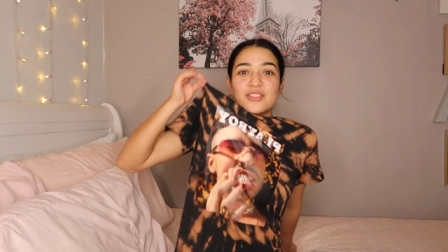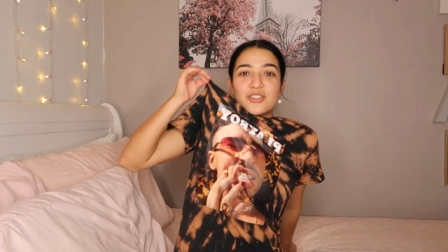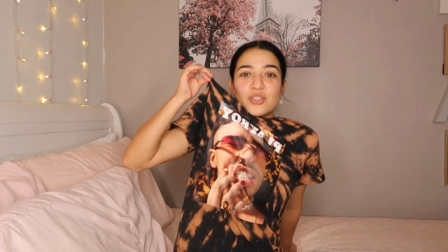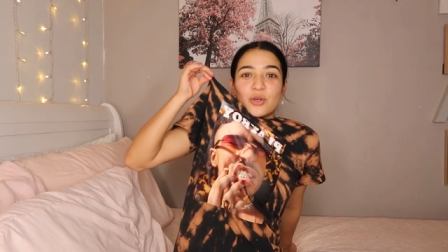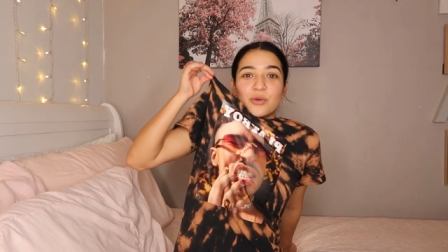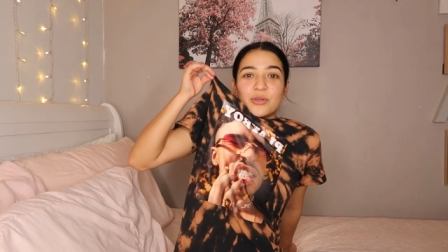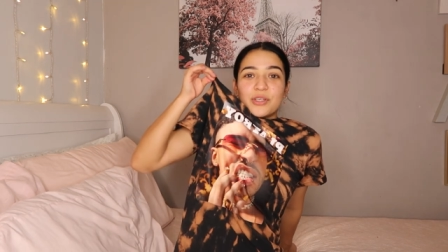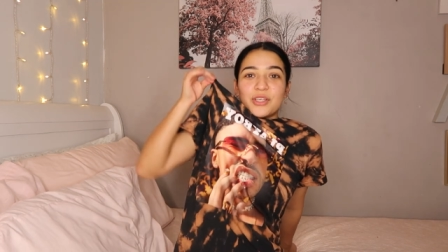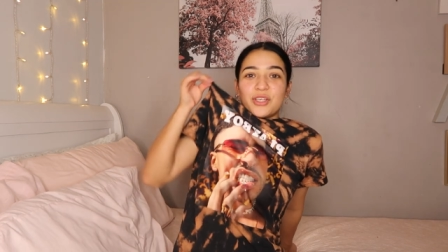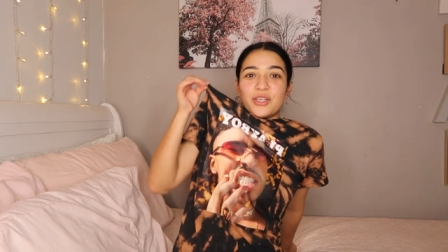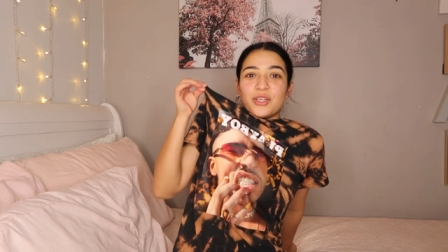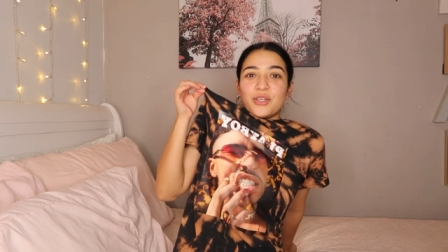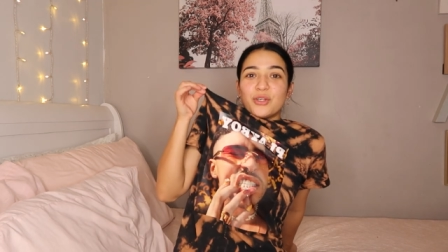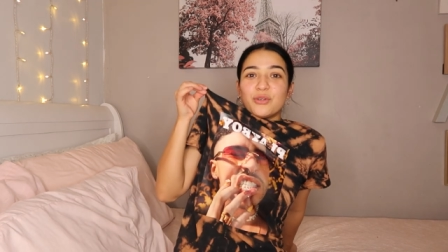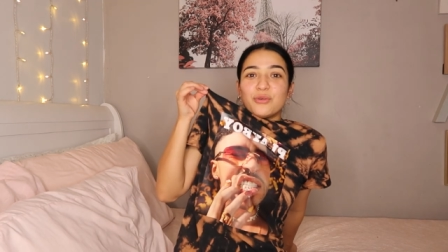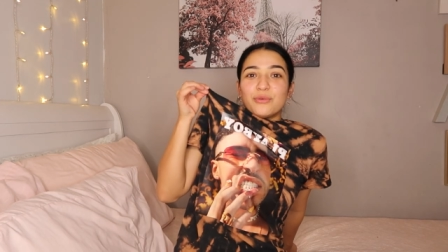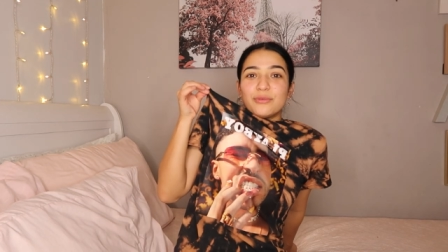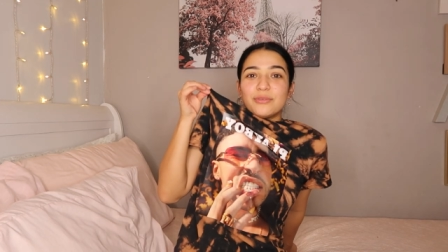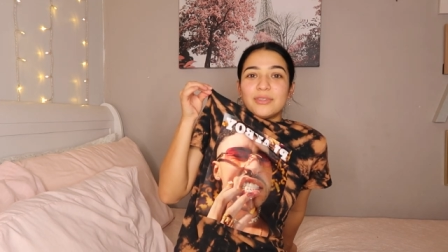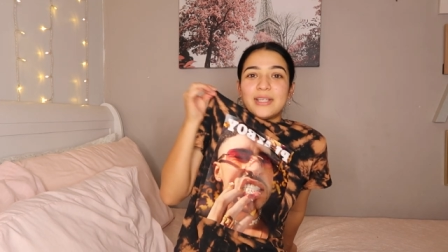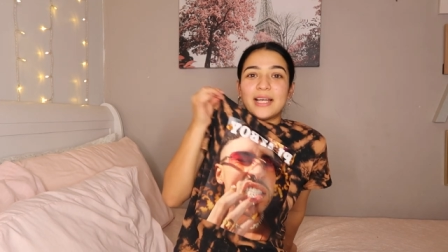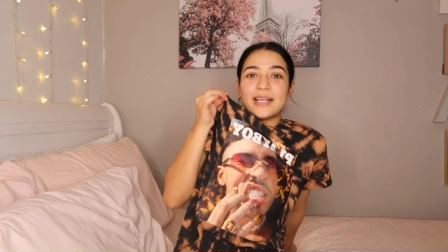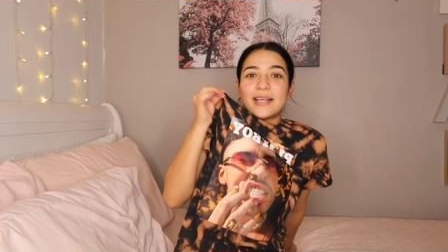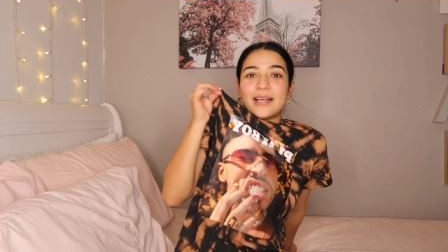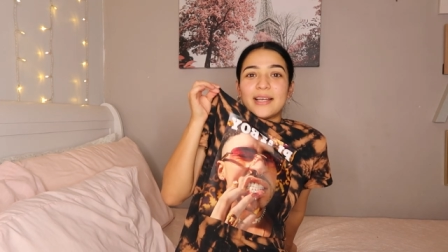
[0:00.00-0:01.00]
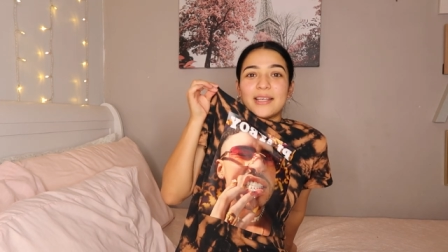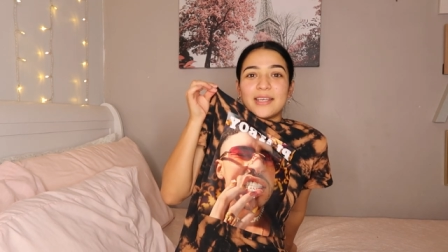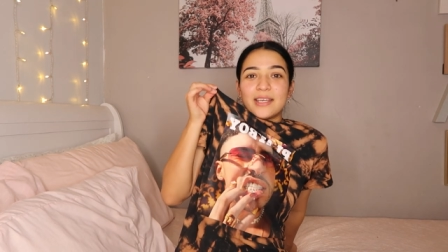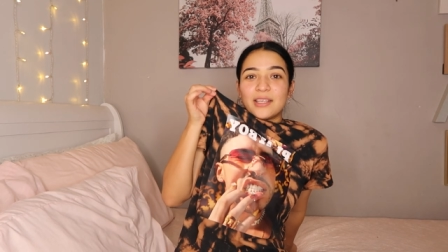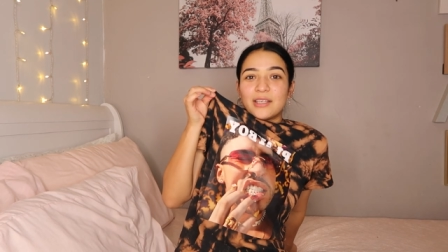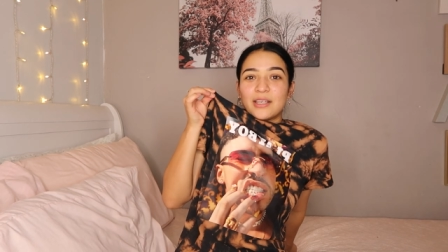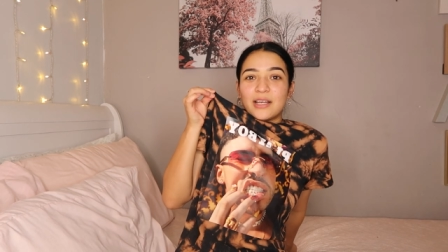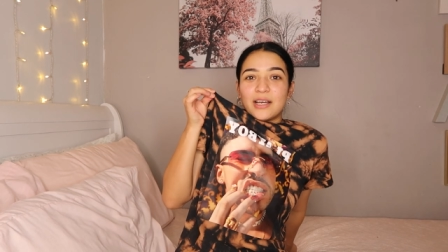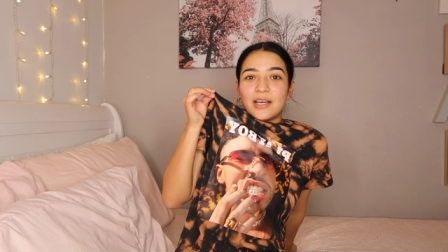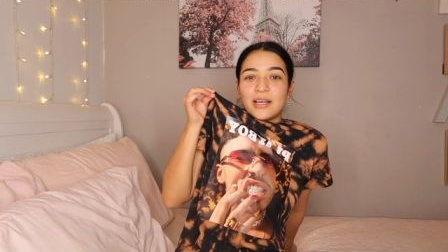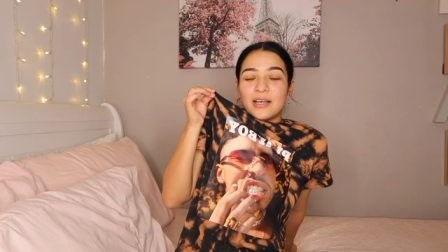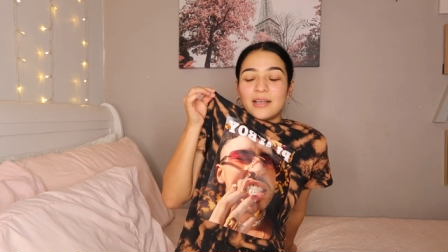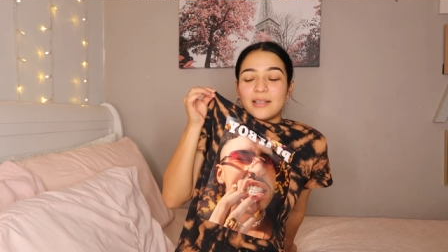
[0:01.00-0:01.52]
so cute like i
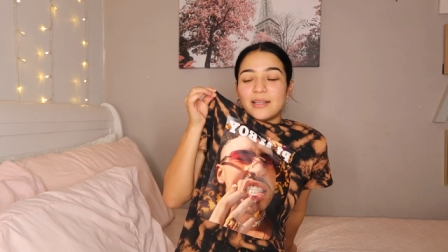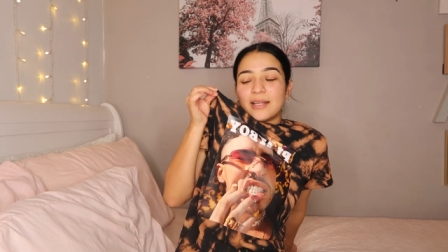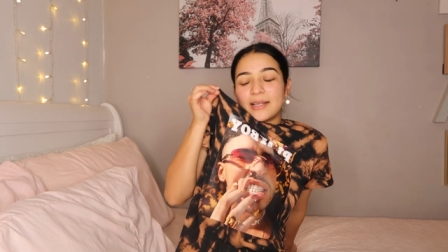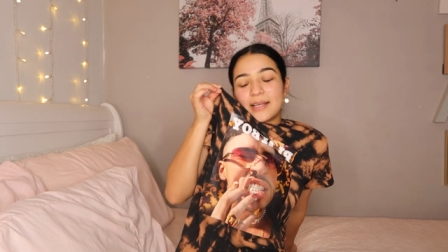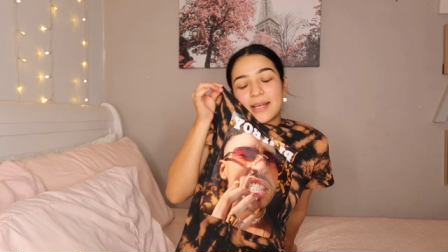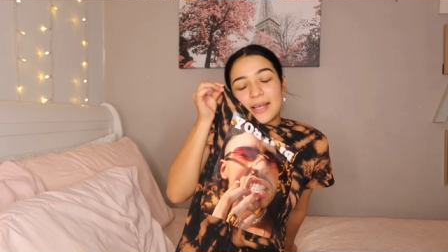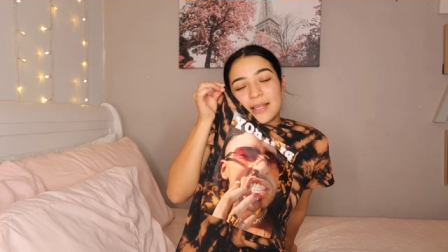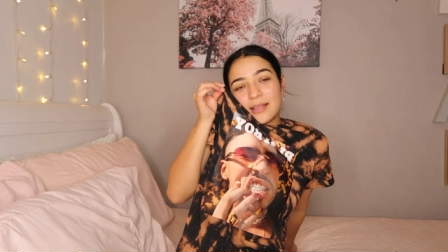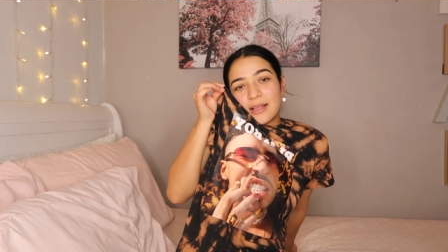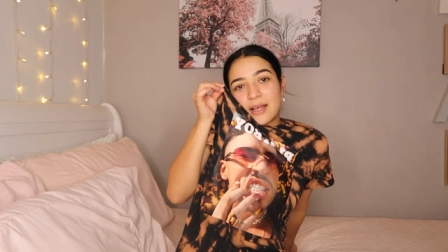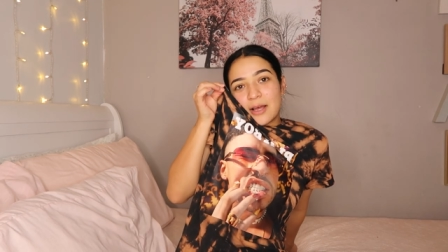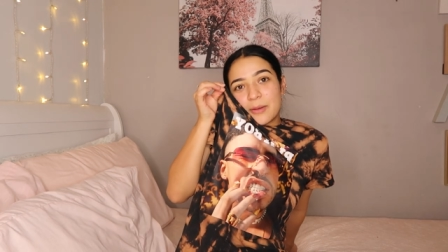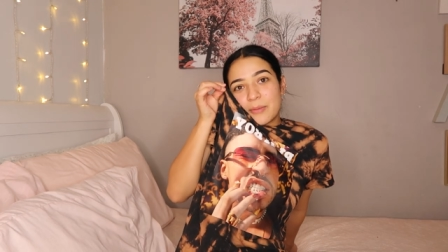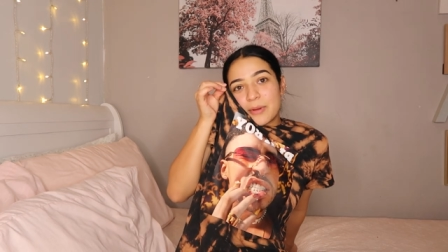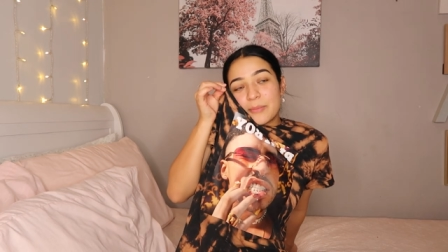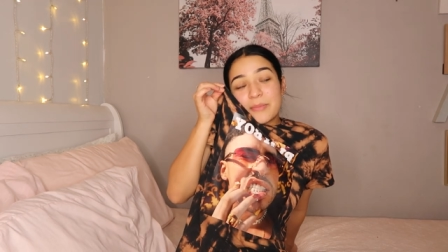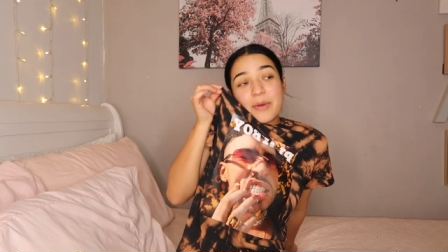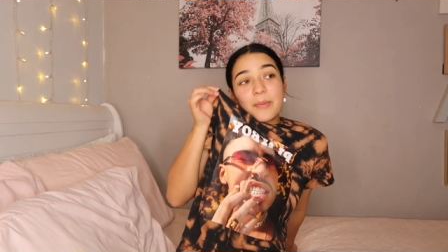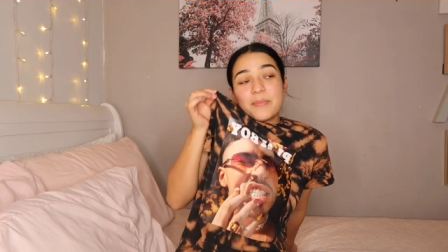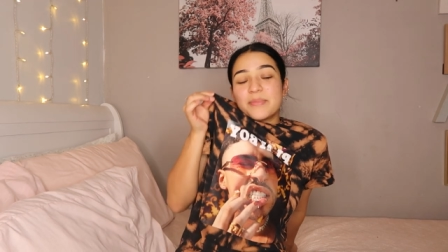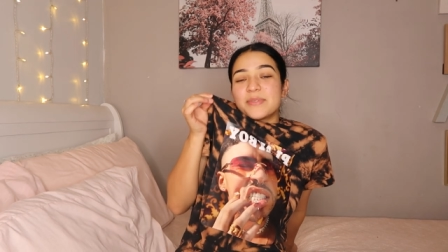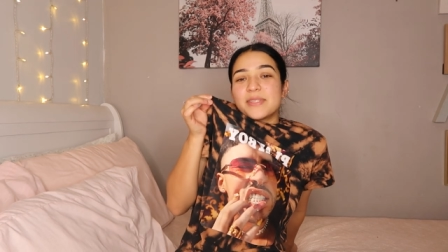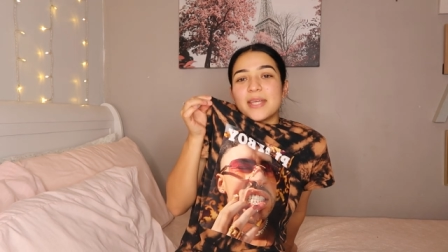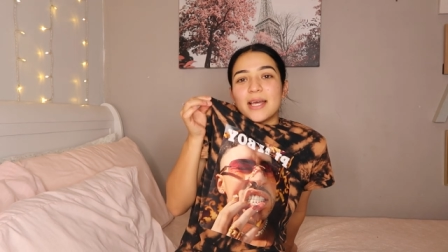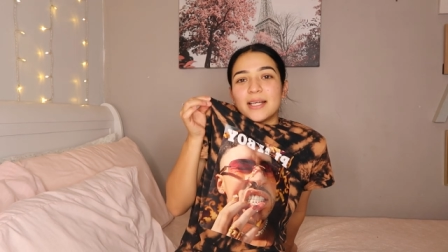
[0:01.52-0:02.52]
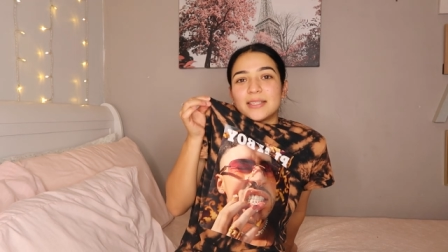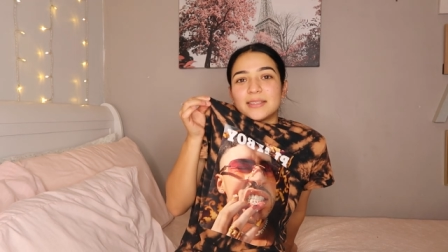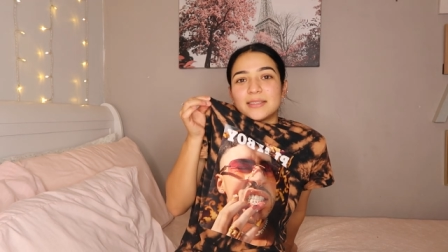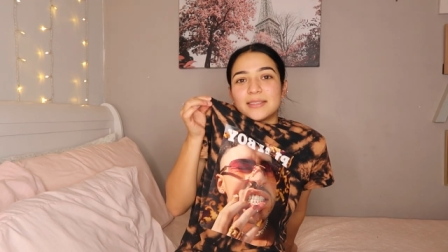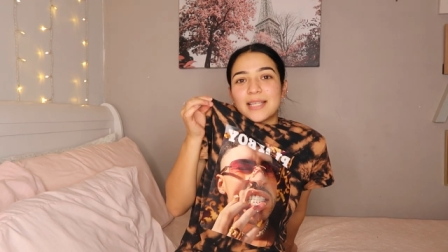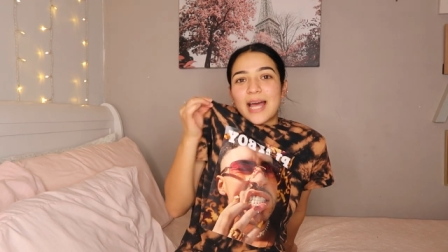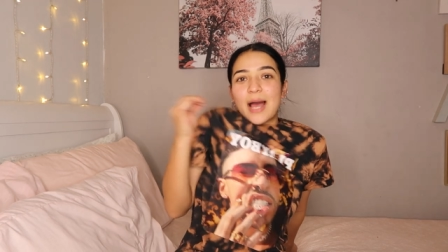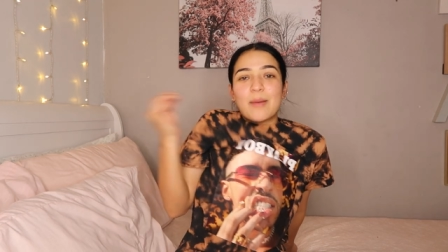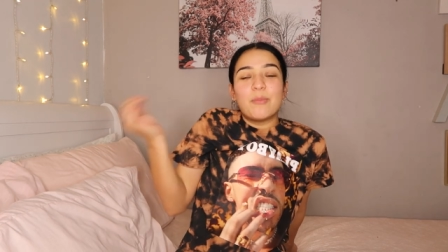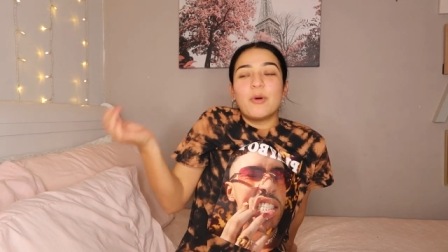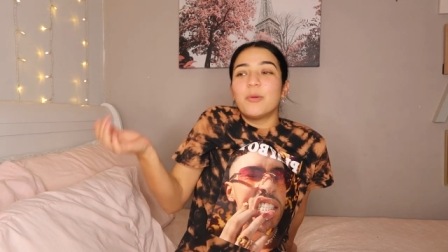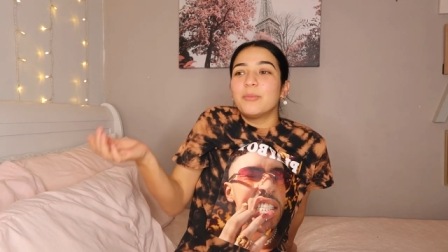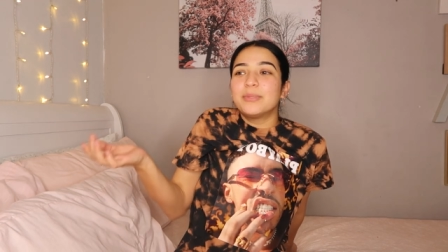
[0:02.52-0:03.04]
cannot like I, i'm obsessed
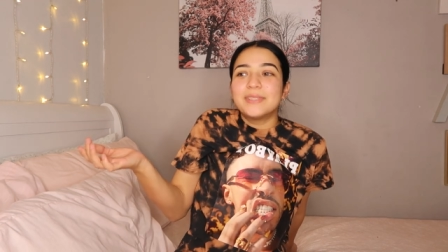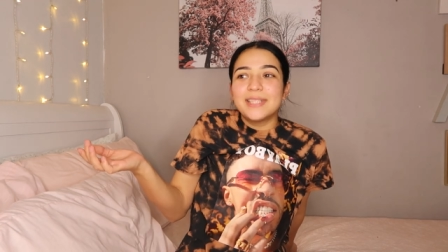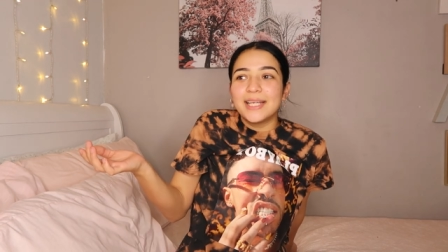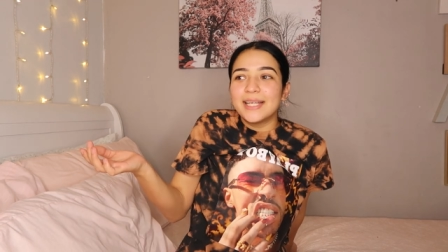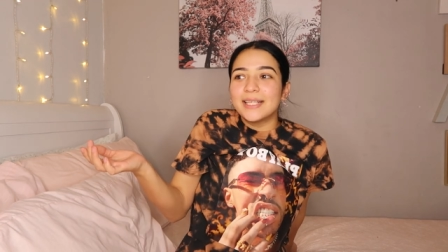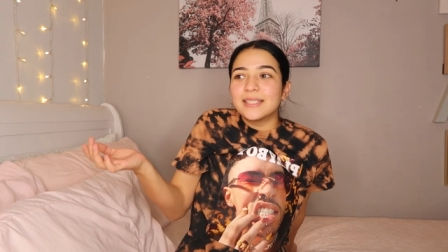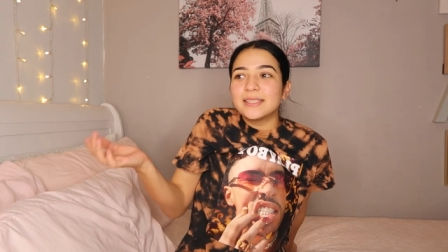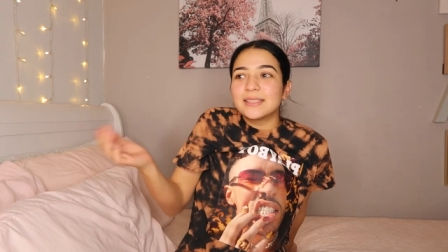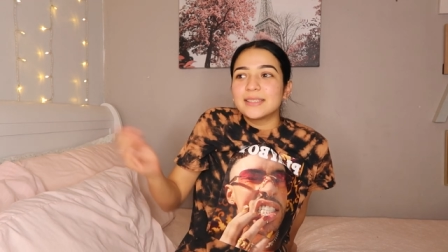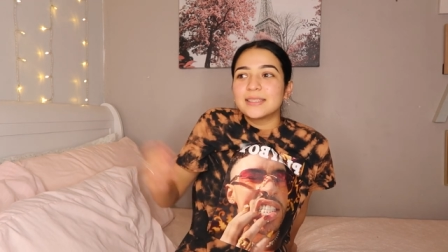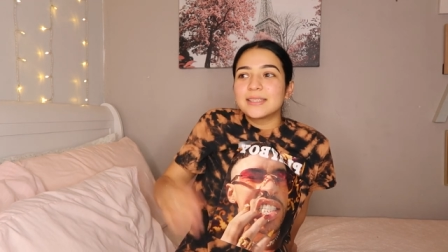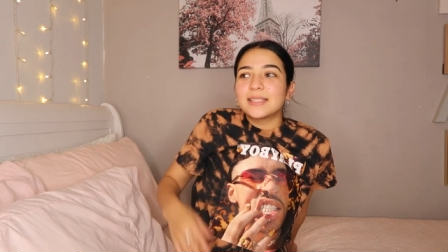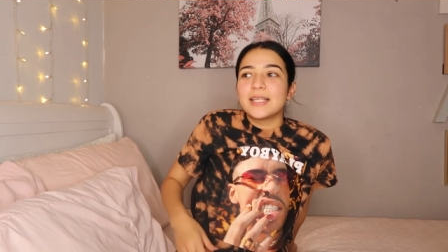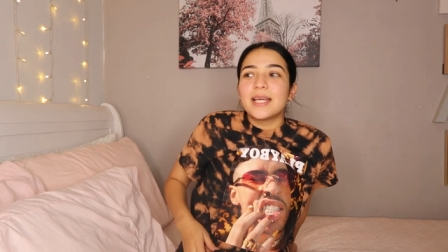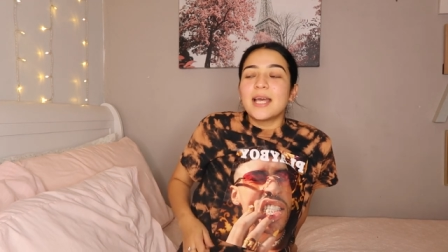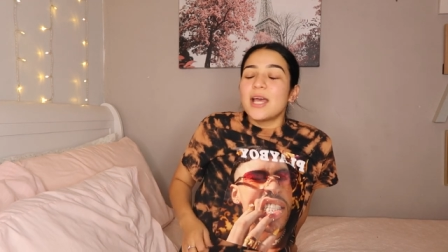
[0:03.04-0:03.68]
i'm obsessed